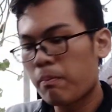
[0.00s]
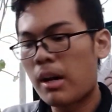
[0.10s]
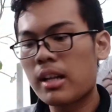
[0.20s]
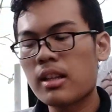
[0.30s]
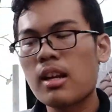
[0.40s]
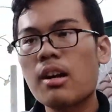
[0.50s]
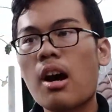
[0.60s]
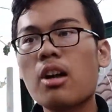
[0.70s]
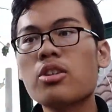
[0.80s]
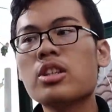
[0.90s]
But
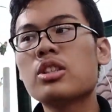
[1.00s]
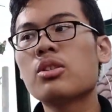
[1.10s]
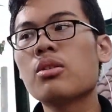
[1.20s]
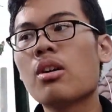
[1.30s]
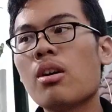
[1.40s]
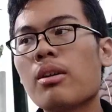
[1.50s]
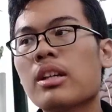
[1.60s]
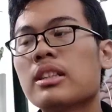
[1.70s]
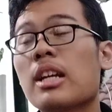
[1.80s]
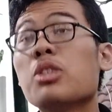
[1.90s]
all you need to know
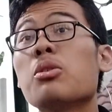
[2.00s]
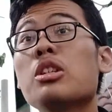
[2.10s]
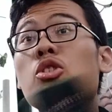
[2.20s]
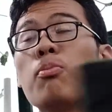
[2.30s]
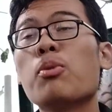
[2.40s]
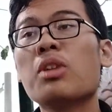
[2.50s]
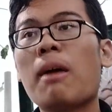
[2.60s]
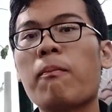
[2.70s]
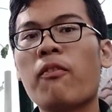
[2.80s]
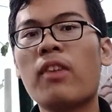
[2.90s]
is that you need to boot
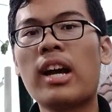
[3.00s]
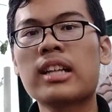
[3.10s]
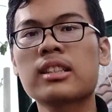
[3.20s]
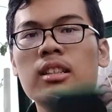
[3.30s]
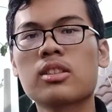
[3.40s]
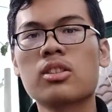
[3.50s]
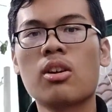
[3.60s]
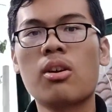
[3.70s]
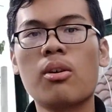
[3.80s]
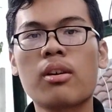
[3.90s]
up Flash.
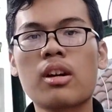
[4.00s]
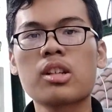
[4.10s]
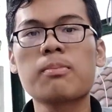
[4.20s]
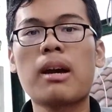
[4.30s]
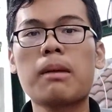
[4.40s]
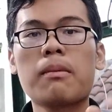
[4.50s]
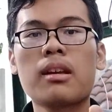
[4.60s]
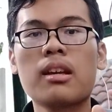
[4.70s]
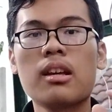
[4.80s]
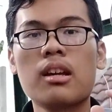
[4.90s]
So because my
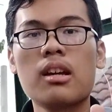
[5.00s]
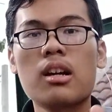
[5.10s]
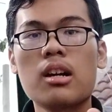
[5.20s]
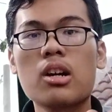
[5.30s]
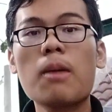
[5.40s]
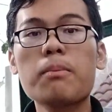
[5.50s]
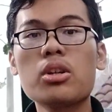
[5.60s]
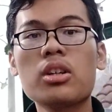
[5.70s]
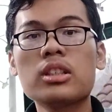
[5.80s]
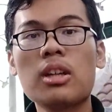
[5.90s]

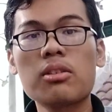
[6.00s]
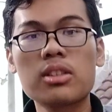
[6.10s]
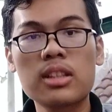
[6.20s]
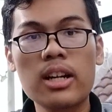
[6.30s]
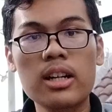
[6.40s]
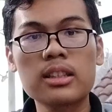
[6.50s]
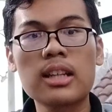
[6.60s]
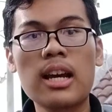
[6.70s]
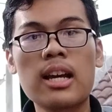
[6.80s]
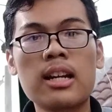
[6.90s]
computer is downstairs
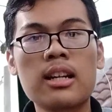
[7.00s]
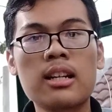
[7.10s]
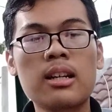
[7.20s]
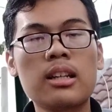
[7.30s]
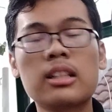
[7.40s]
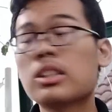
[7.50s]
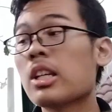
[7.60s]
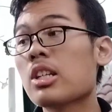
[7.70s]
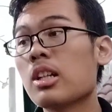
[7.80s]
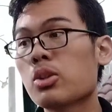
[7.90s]
and the
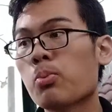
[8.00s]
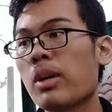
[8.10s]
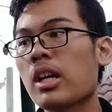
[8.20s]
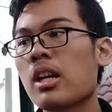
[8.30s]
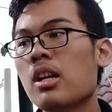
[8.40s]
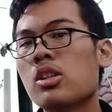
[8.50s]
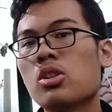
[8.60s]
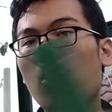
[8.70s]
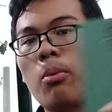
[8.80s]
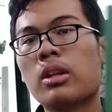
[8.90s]
signal is weak,
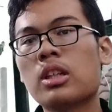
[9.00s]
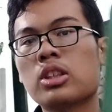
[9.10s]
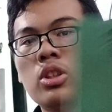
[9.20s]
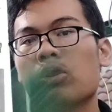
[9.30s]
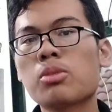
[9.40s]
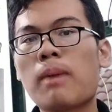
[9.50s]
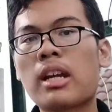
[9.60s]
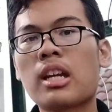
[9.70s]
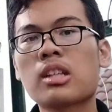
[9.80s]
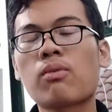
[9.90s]
so we'll just use
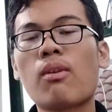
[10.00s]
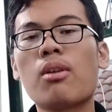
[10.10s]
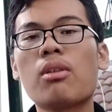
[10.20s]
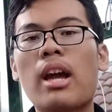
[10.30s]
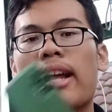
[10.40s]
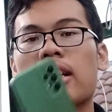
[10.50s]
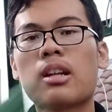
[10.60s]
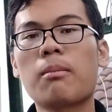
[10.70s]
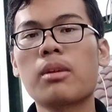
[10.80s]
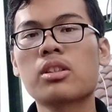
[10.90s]
my dad's phone and
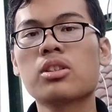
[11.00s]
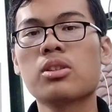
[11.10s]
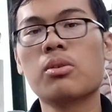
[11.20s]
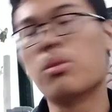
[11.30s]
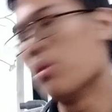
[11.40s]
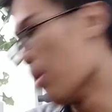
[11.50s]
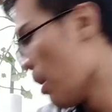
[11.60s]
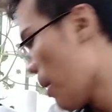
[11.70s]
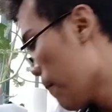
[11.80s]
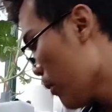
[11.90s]
Thermux to
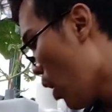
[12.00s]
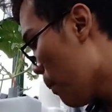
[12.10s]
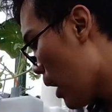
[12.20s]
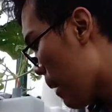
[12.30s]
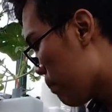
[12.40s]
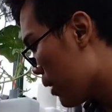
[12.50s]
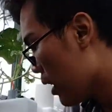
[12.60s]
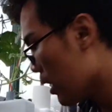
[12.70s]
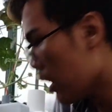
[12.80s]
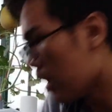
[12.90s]
open up
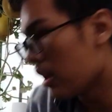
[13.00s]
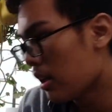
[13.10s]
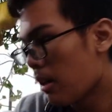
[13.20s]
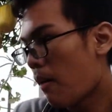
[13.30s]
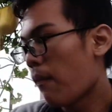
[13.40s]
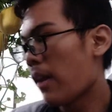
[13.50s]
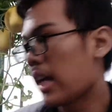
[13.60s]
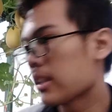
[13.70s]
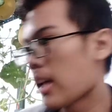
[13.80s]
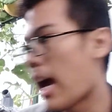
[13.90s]
the
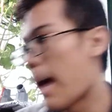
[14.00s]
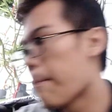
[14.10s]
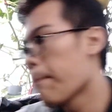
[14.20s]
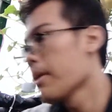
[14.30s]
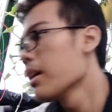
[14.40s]
Flash app.